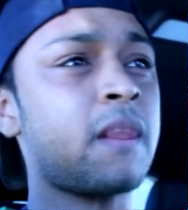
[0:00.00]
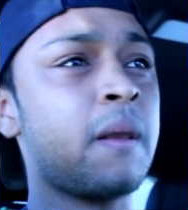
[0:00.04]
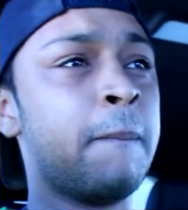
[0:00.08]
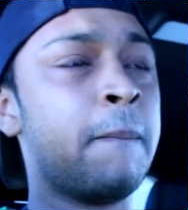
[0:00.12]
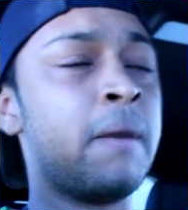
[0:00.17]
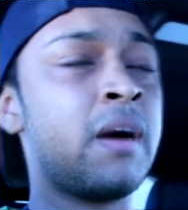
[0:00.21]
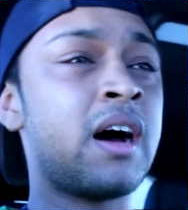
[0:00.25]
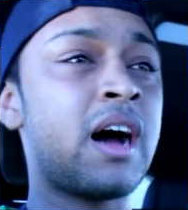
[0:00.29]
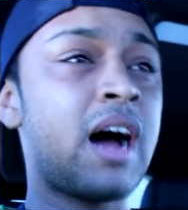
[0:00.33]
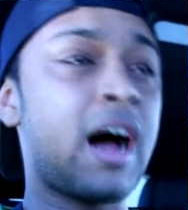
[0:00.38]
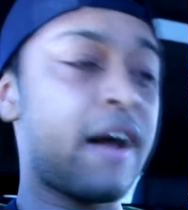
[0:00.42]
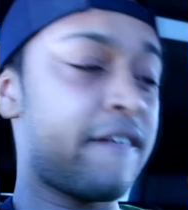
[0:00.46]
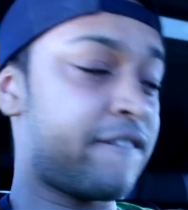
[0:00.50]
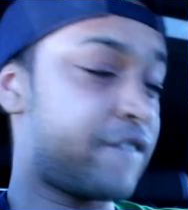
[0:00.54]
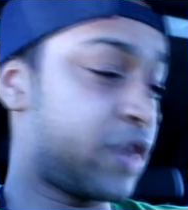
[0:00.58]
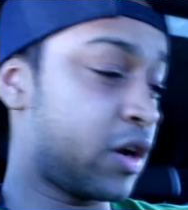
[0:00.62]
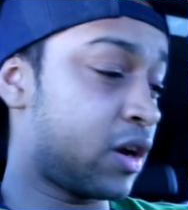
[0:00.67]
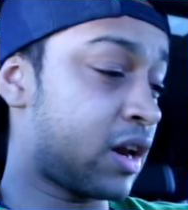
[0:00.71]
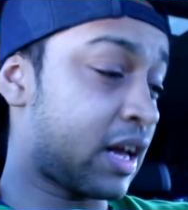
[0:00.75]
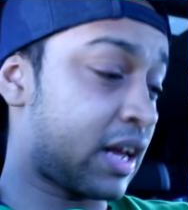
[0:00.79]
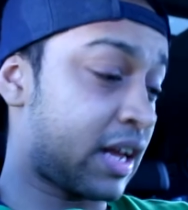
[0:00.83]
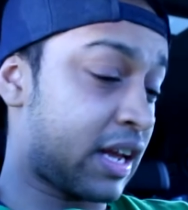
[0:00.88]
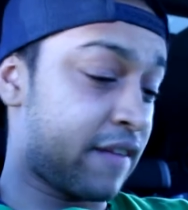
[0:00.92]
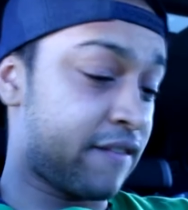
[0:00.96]
But I
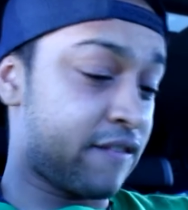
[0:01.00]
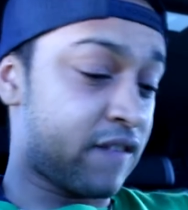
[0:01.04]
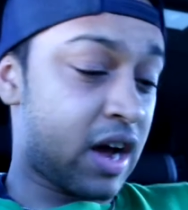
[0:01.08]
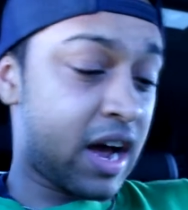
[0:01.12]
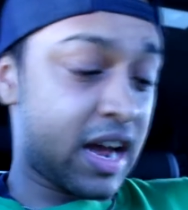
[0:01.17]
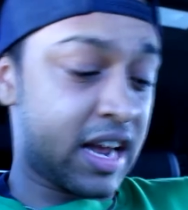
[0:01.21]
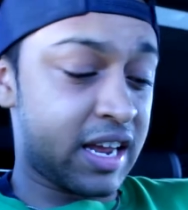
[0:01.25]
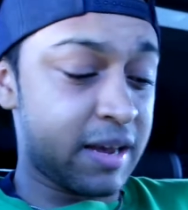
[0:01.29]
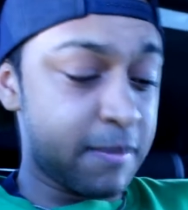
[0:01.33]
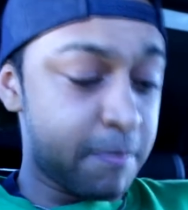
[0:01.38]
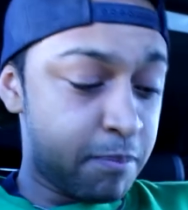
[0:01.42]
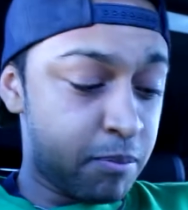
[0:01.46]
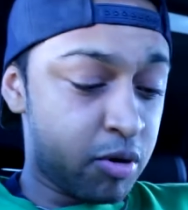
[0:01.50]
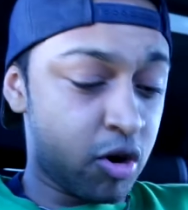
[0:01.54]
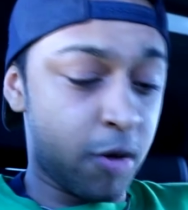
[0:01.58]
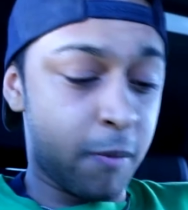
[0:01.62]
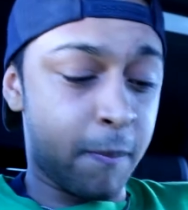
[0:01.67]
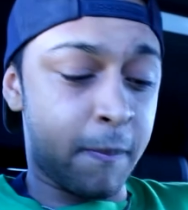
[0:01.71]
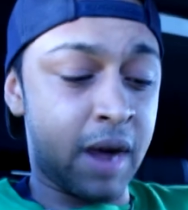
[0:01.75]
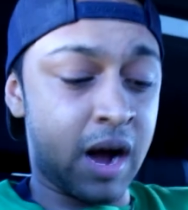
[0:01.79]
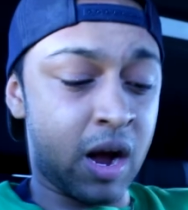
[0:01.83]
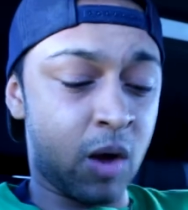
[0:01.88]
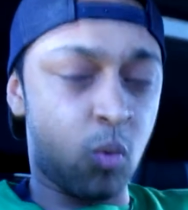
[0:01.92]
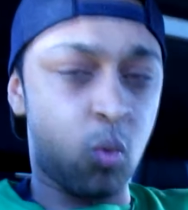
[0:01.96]
feel like if I can put
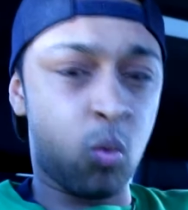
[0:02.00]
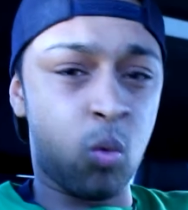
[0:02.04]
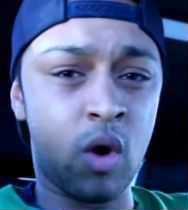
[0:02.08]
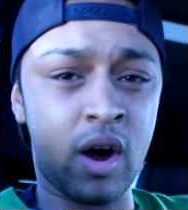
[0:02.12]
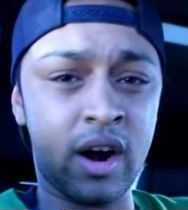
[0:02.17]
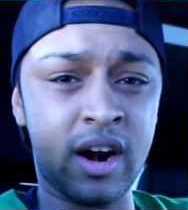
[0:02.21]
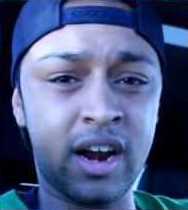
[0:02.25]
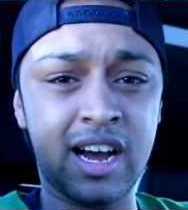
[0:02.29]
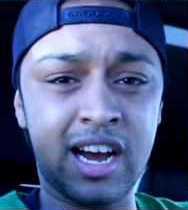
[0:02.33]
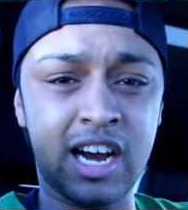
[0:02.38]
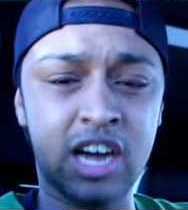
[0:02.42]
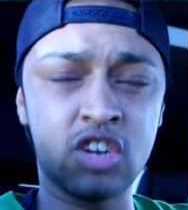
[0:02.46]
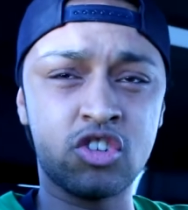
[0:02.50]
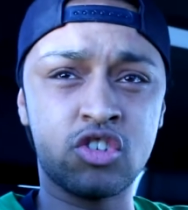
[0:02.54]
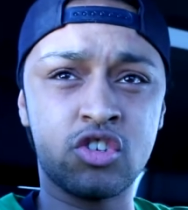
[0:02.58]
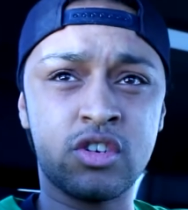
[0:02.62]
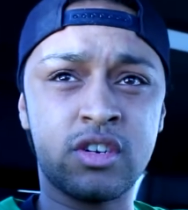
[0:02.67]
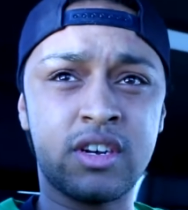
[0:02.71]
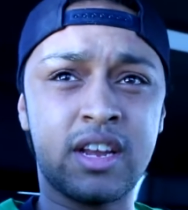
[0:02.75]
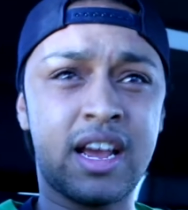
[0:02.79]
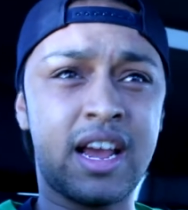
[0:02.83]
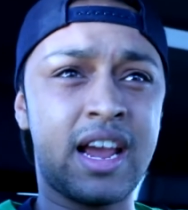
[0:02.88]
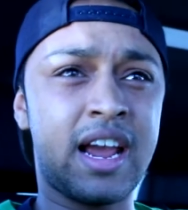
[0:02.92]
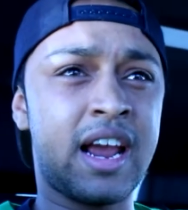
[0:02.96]
my
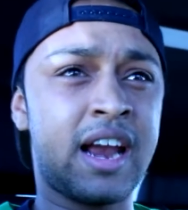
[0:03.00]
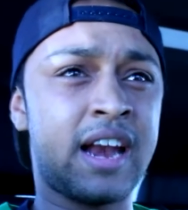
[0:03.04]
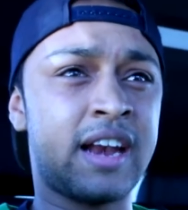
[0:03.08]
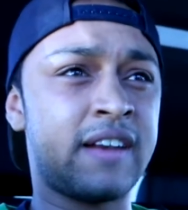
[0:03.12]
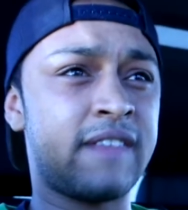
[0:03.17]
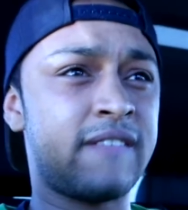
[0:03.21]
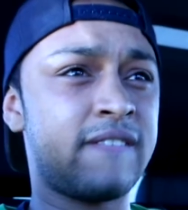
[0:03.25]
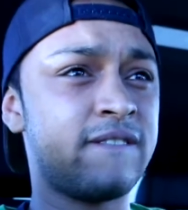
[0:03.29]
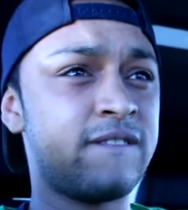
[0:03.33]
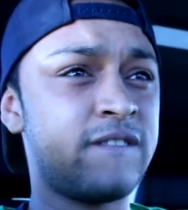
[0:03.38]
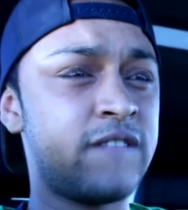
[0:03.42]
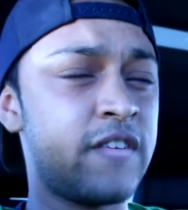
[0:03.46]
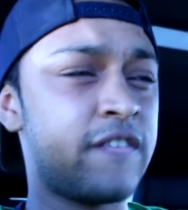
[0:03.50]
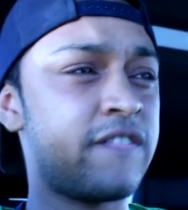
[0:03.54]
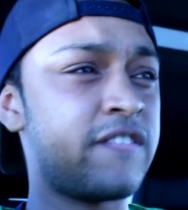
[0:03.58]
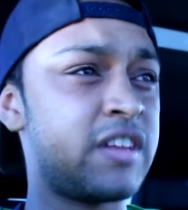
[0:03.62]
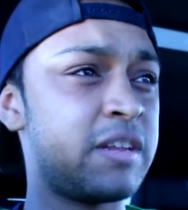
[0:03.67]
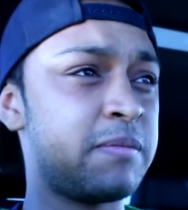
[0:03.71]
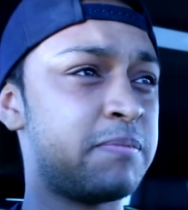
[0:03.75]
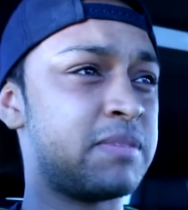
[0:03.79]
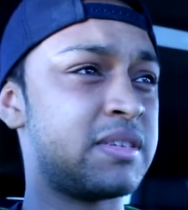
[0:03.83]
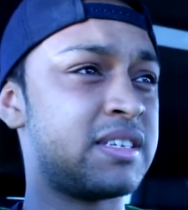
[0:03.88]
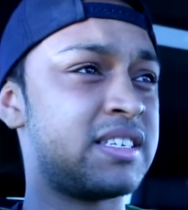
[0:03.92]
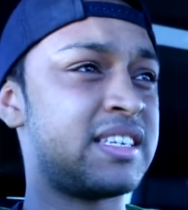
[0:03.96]

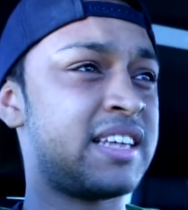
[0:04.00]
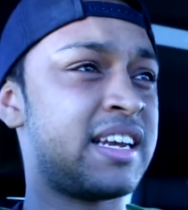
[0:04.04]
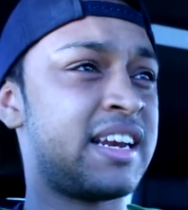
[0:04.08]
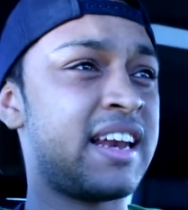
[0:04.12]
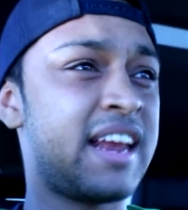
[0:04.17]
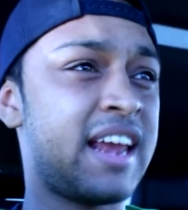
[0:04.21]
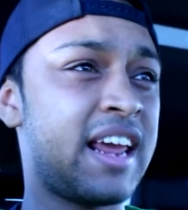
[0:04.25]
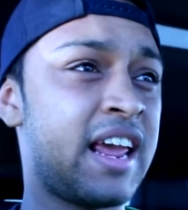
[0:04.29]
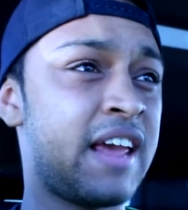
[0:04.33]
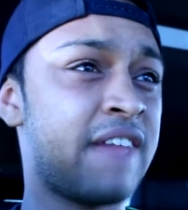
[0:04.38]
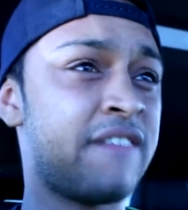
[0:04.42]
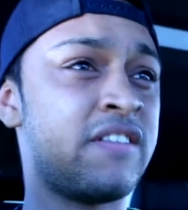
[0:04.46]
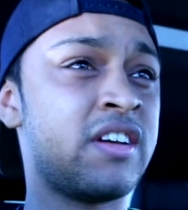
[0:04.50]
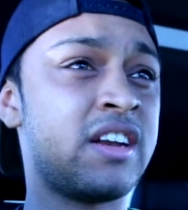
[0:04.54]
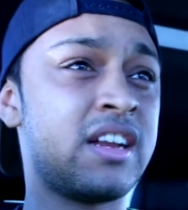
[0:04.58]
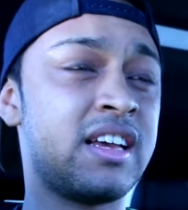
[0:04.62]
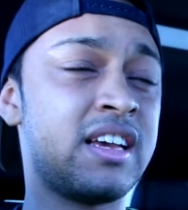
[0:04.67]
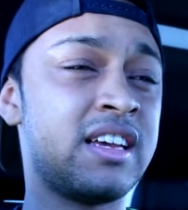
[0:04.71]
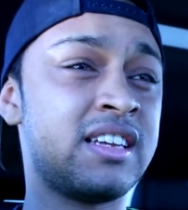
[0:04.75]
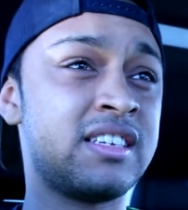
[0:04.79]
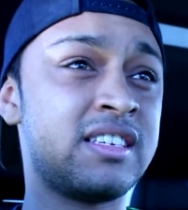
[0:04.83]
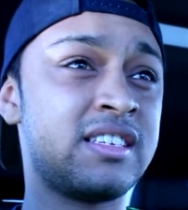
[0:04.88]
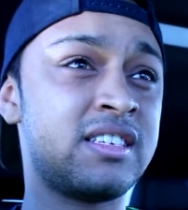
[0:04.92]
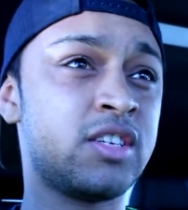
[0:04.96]
150% effort
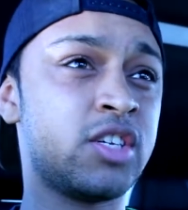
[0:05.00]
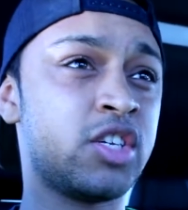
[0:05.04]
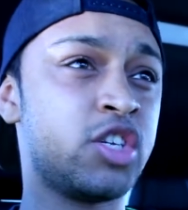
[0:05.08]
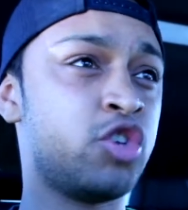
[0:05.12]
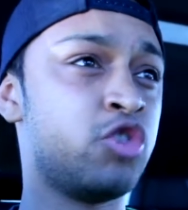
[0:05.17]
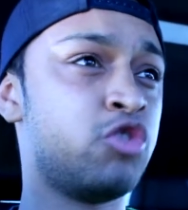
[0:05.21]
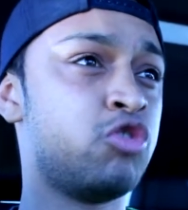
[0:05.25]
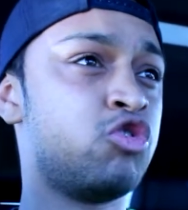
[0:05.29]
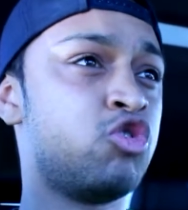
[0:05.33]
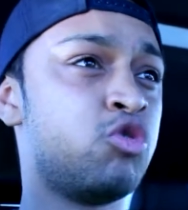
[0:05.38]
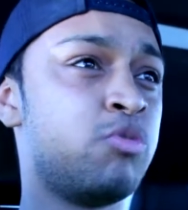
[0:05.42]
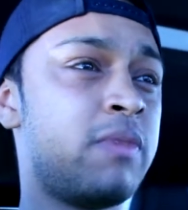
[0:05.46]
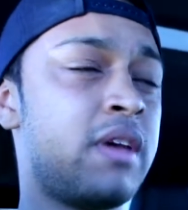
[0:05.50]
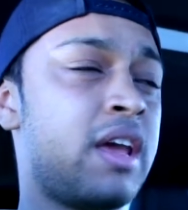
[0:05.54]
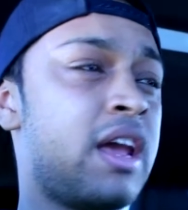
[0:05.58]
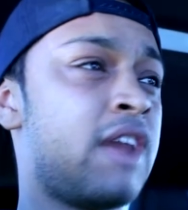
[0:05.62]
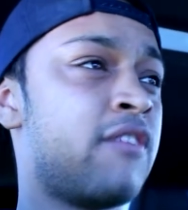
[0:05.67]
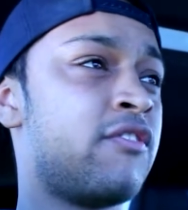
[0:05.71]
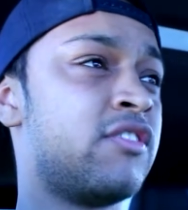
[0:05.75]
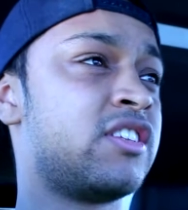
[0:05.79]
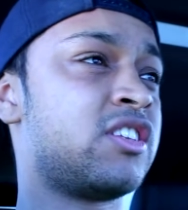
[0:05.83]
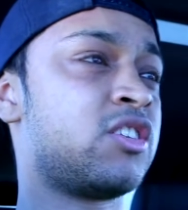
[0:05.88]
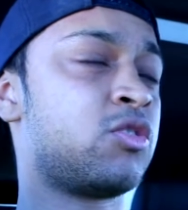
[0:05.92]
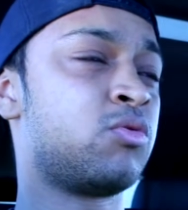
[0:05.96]
into YouTube
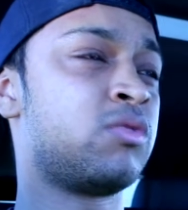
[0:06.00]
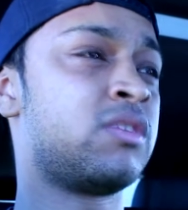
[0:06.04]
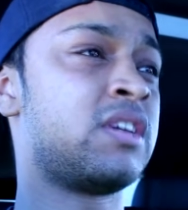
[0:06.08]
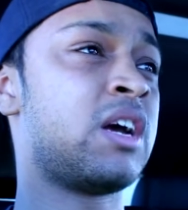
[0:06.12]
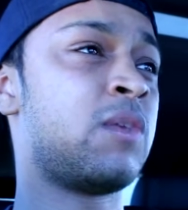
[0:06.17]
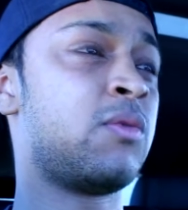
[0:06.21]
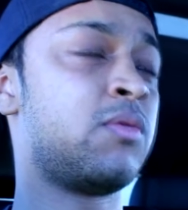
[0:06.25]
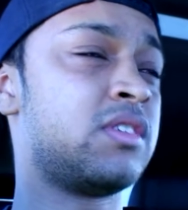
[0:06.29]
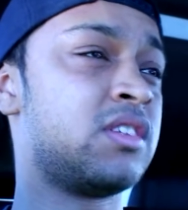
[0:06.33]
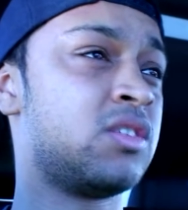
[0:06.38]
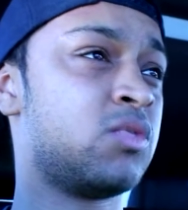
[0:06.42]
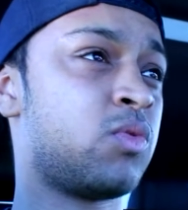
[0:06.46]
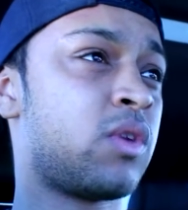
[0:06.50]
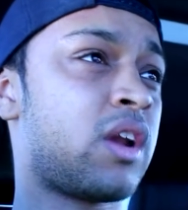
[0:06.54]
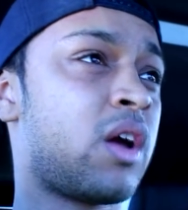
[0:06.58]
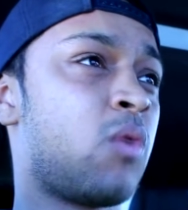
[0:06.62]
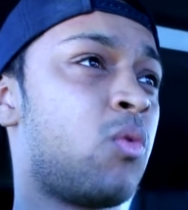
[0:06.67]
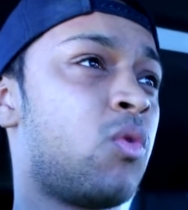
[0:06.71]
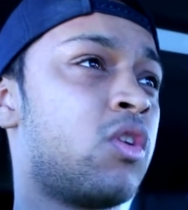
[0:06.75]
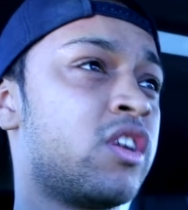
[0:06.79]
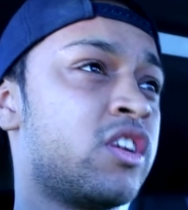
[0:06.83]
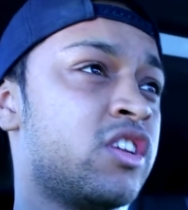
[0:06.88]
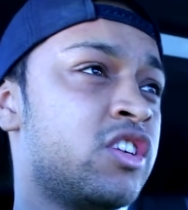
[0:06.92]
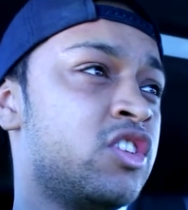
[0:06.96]
every single day, which is what I
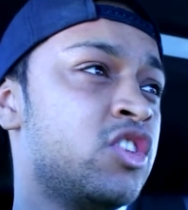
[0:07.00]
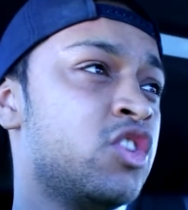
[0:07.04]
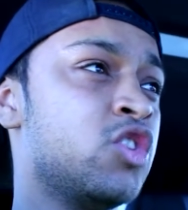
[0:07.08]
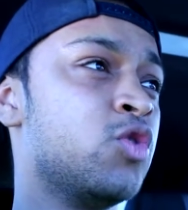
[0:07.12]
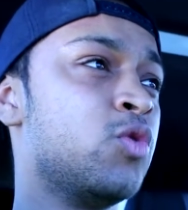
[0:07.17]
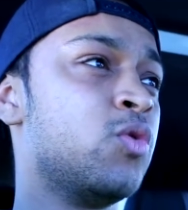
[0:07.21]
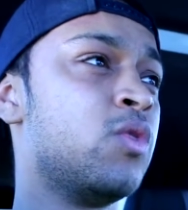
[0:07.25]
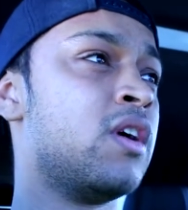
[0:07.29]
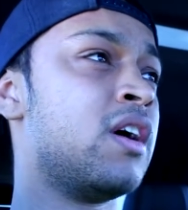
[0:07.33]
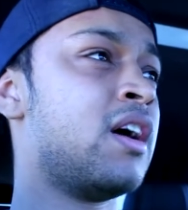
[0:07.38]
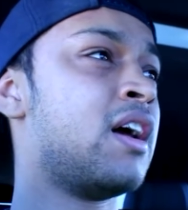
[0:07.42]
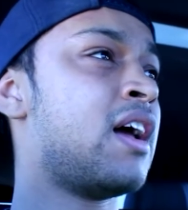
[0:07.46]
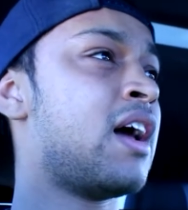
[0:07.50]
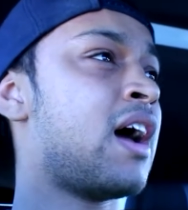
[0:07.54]
want to do,